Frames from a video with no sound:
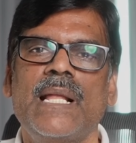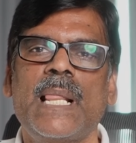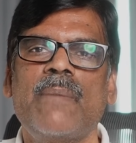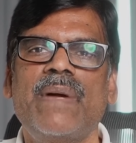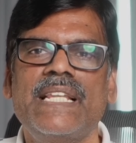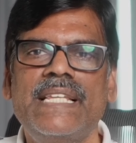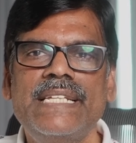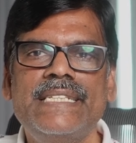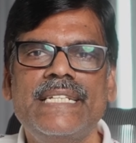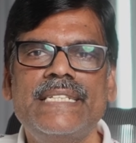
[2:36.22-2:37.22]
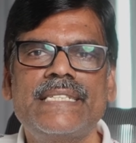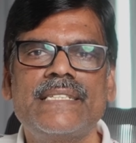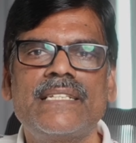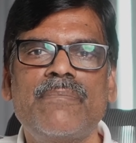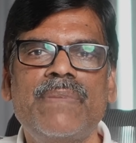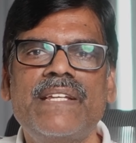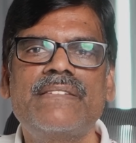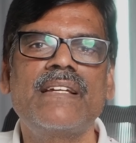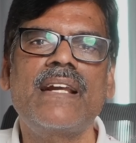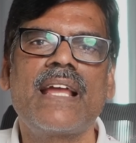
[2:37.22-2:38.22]
But this is the
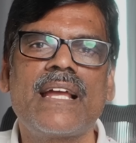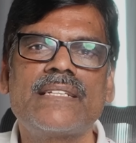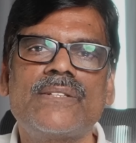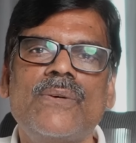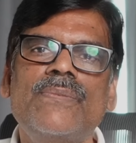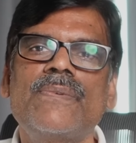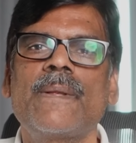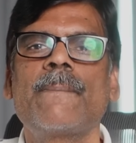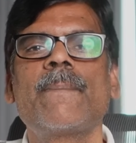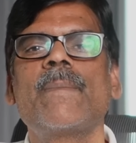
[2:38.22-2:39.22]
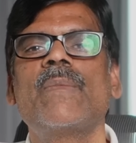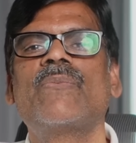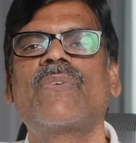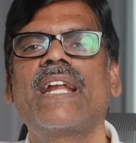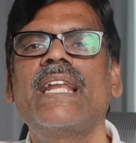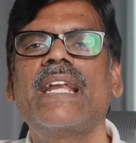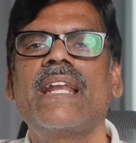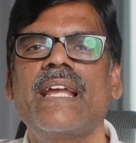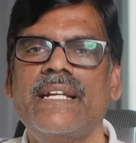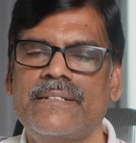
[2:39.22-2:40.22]
picture as of Friday
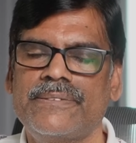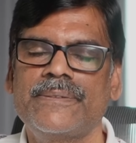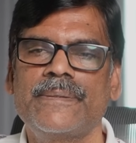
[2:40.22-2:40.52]
night.